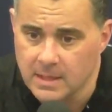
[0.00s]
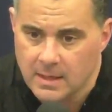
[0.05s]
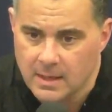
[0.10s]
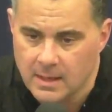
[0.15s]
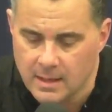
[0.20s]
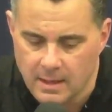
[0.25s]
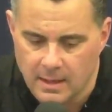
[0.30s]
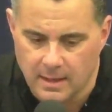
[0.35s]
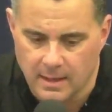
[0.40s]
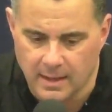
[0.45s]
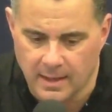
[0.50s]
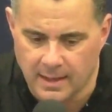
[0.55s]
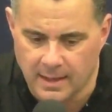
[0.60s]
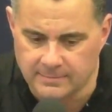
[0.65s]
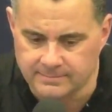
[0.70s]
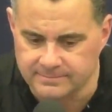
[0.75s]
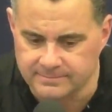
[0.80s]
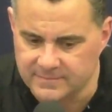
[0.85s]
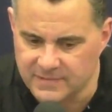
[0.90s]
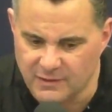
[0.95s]

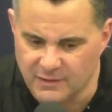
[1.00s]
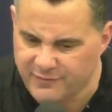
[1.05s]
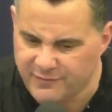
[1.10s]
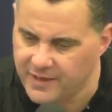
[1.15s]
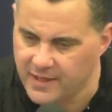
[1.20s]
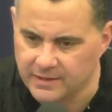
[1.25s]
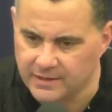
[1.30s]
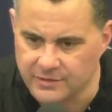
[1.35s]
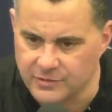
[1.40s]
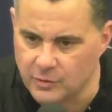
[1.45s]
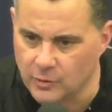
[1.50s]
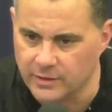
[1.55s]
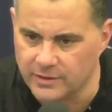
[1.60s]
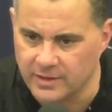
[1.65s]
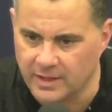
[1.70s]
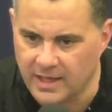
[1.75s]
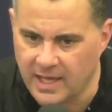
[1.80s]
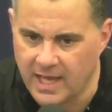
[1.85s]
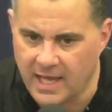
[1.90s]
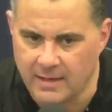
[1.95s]
You feel it during the
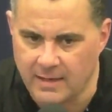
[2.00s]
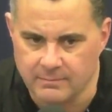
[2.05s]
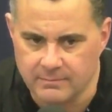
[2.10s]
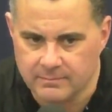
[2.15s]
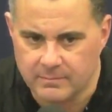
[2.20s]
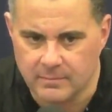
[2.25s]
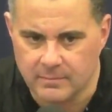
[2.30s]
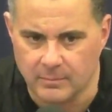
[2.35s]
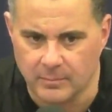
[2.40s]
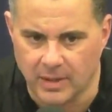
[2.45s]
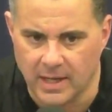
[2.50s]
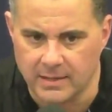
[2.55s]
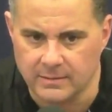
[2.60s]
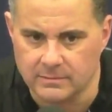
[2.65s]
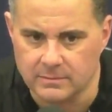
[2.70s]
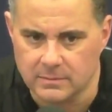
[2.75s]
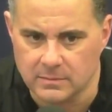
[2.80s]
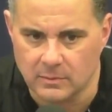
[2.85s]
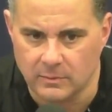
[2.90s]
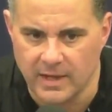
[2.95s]
game, but
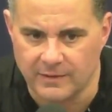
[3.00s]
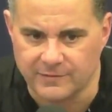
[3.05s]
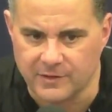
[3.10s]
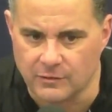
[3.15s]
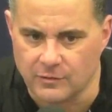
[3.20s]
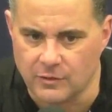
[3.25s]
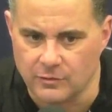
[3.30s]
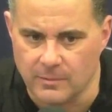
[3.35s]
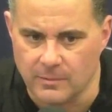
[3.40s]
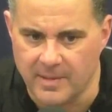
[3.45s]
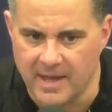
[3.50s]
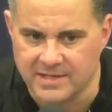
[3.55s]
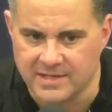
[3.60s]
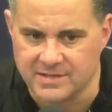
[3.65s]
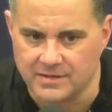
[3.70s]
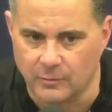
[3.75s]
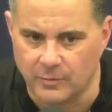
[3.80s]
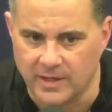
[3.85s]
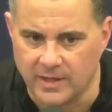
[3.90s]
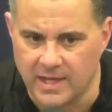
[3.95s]
we have to do the best that
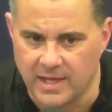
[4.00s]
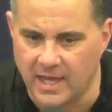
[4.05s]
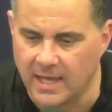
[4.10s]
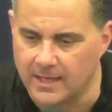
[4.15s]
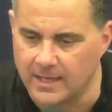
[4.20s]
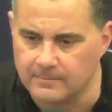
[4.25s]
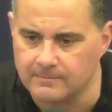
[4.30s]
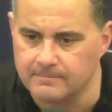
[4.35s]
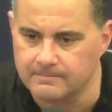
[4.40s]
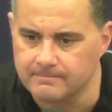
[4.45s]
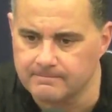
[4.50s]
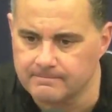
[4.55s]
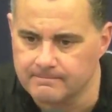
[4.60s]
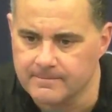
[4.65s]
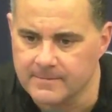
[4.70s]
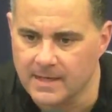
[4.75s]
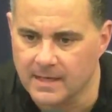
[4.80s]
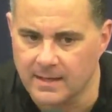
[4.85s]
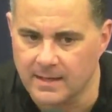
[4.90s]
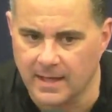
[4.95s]
we can.
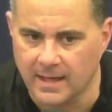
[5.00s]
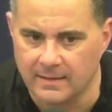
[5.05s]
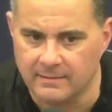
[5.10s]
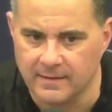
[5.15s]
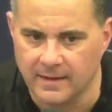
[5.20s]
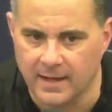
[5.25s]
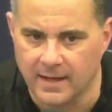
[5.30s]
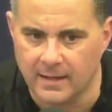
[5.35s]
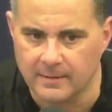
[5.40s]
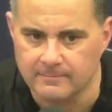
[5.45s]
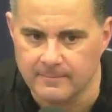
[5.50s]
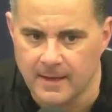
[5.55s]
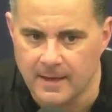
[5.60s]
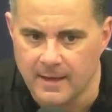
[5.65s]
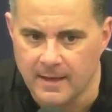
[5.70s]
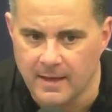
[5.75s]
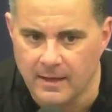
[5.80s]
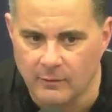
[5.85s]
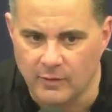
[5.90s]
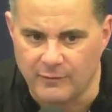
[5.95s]
And
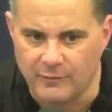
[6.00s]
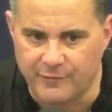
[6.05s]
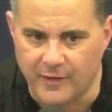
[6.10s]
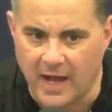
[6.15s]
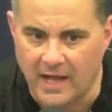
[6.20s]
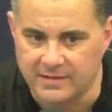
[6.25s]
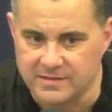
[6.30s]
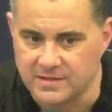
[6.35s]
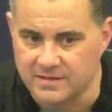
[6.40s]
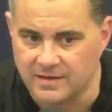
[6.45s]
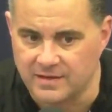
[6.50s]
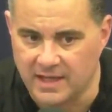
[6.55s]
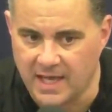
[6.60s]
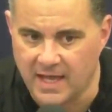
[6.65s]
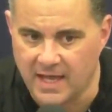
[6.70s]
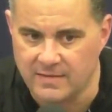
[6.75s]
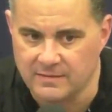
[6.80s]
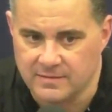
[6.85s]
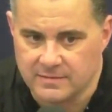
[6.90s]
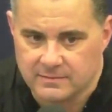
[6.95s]
we fought to the
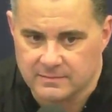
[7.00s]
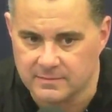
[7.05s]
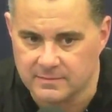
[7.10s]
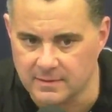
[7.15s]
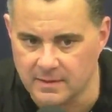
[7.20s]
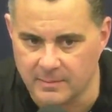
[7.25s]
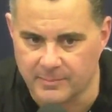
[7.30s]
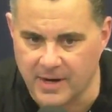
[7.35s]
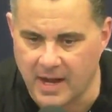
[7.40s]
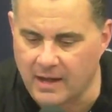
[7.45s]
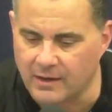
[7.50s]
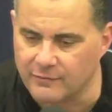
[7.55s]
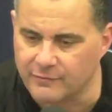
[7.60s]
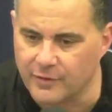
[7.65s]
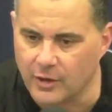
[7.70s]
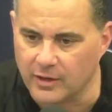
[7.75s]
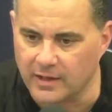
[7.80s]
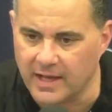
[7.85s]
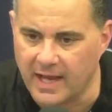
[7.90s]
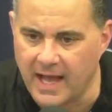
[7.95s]
end. Proud of
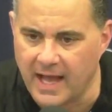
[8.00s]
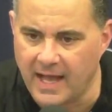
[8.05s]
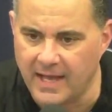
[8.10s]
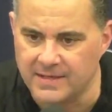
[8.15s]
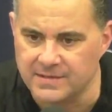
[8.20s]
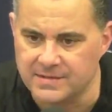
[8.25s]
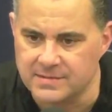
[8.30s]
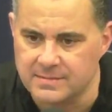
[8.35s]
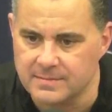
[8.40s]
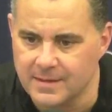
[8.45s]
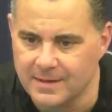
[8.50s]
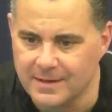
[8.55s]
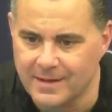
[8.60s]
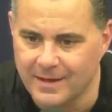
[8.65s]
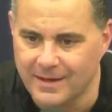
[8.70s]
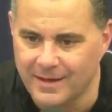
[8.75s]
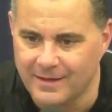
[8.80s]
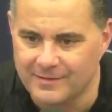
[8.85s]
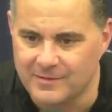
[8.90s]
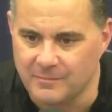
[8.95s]
our guys
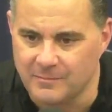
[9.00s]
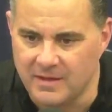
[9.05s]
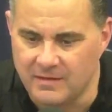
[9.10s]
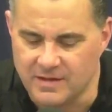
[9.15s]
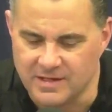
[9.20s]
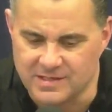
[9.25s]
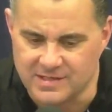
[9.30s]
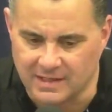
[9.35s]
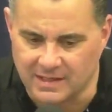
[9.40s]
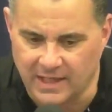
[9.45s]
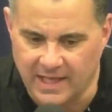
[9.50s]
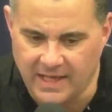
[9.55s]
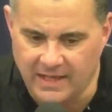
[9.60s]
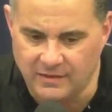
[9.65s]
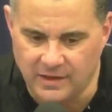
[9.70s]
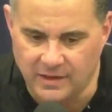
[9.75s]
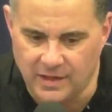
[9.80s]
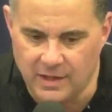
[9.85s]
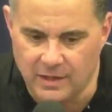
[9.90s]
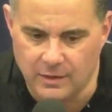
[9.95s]
to be this late in the
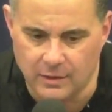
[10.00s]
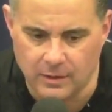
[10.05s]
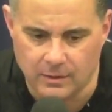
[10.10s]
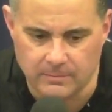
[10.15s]
year.